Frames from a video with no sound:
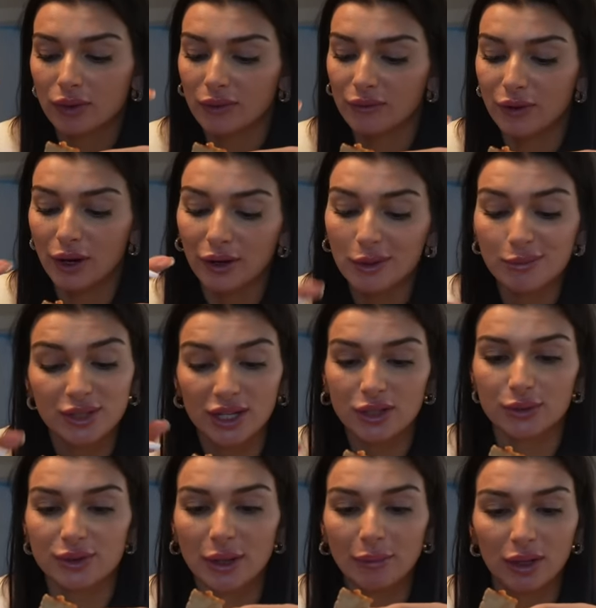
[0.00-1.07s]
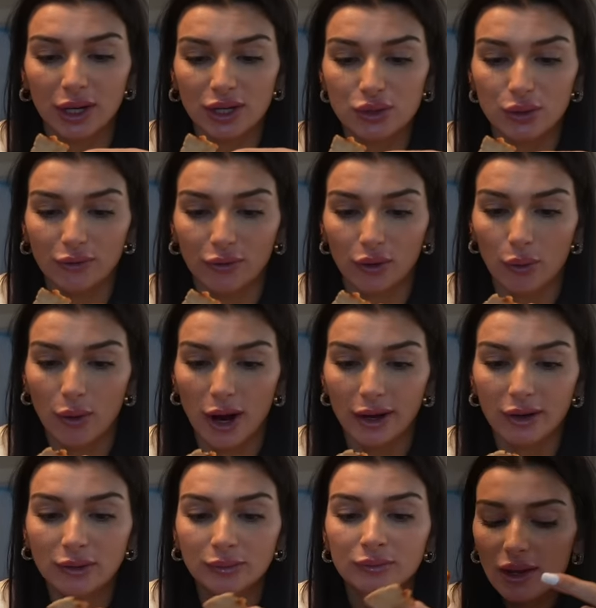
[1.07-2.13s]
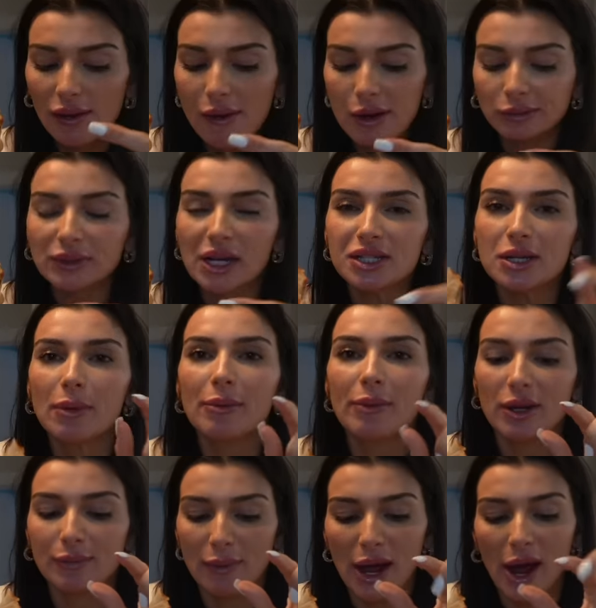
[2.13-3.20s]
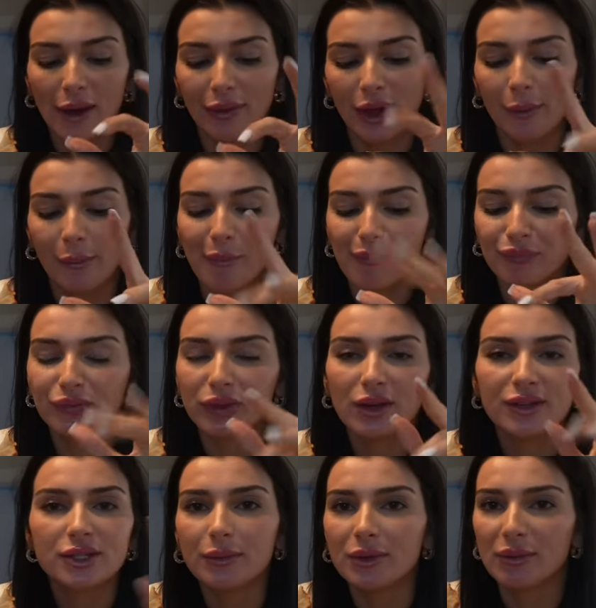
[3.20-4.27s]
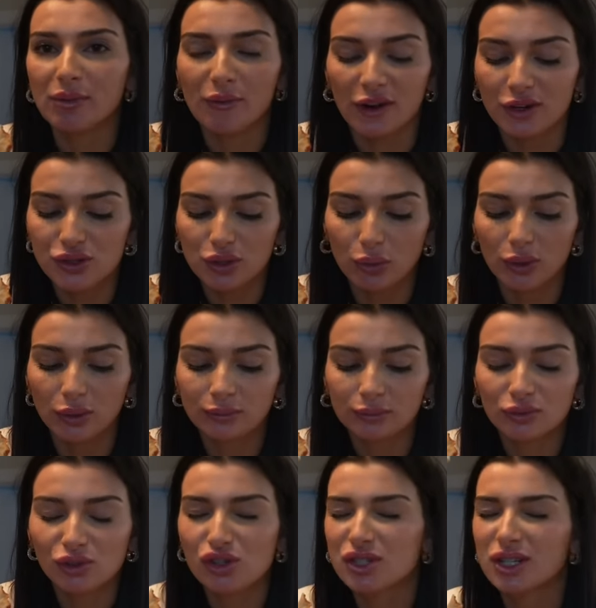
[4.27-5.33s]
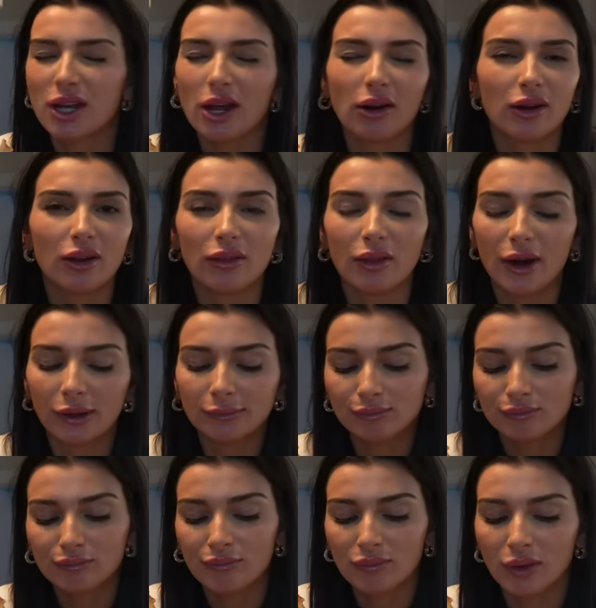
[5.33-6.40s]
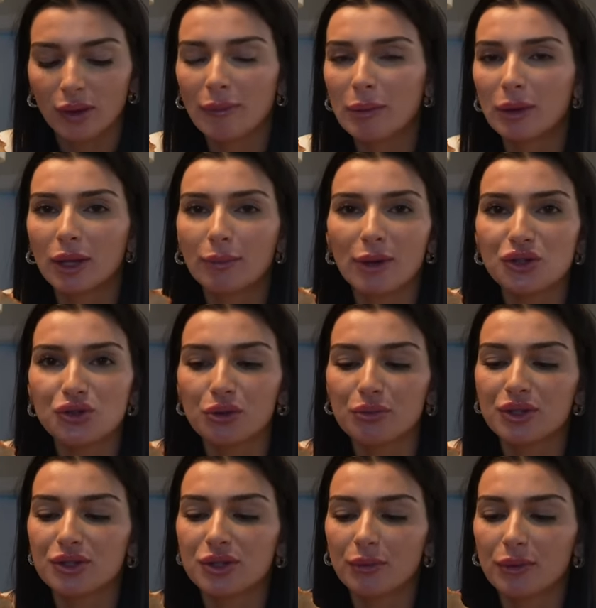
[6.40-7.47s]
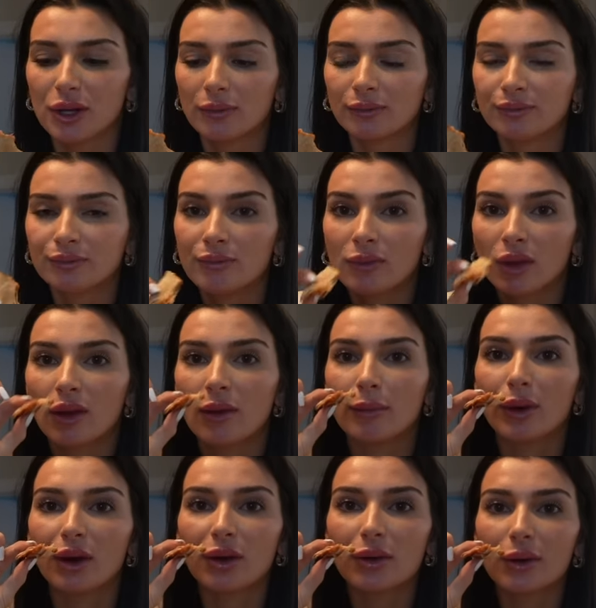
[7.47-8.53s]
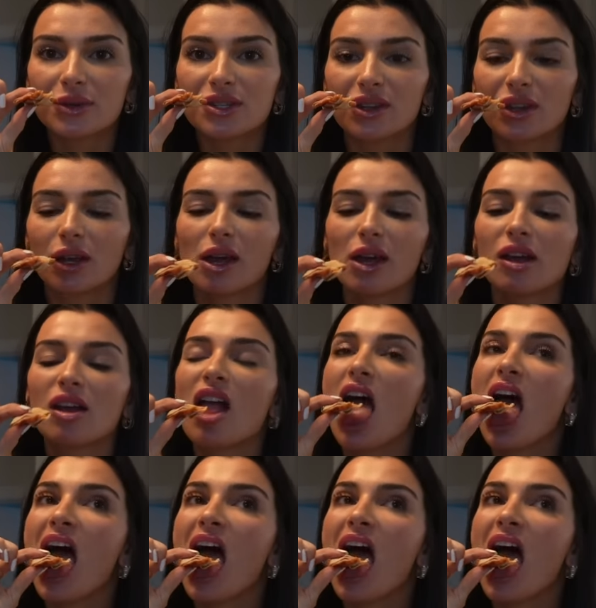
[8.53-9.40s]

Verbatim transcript: very obsessed with something, I do it for a while. Next time I might add like some type of vegetable just to get it in there. Maybe like mushrooms or something, but I wasn't thinking.